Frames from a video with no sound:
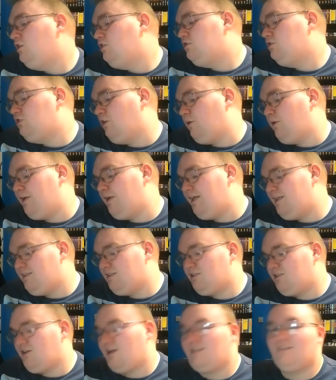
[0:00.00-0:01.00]
So he
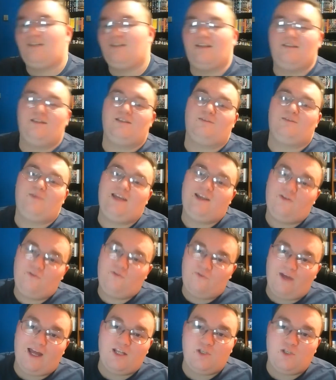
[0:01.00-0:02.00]
decided that to make it
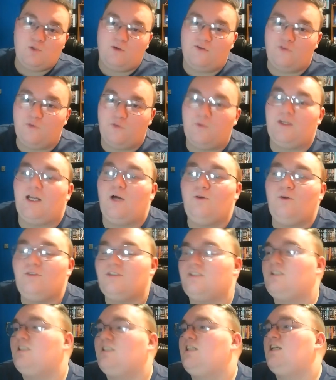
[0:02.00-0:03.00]
fair to everyone
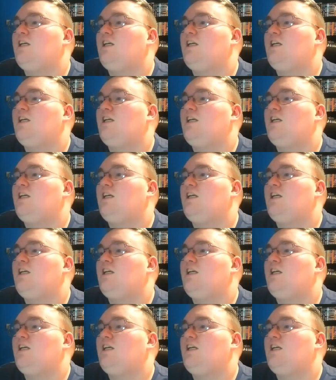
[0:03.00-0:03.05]
else,